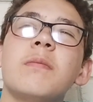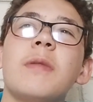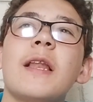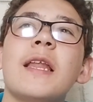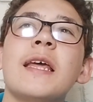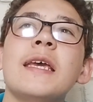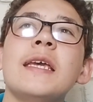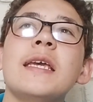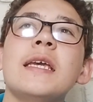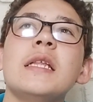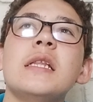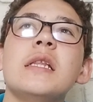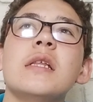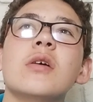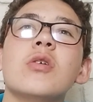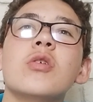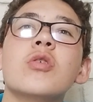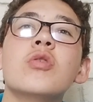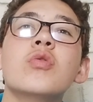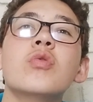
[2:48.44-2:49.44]

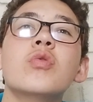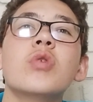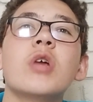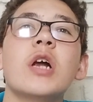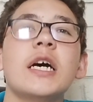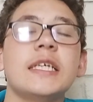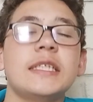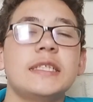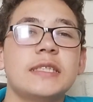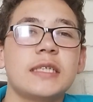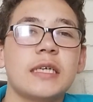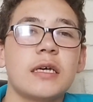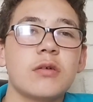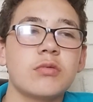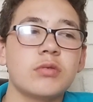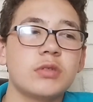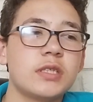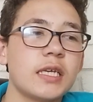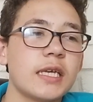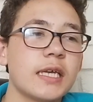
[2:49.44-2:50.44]
played alright, I
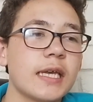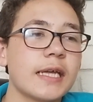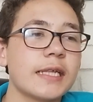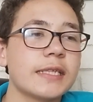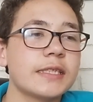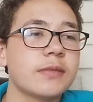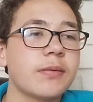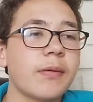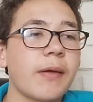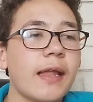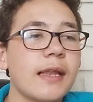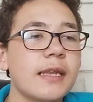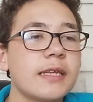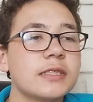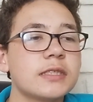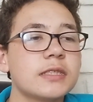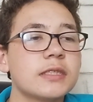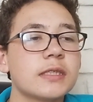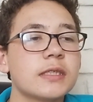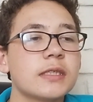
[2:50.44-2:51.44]
would say, against
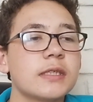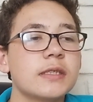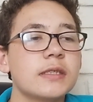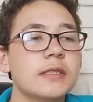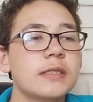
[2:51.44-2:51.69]
Palace.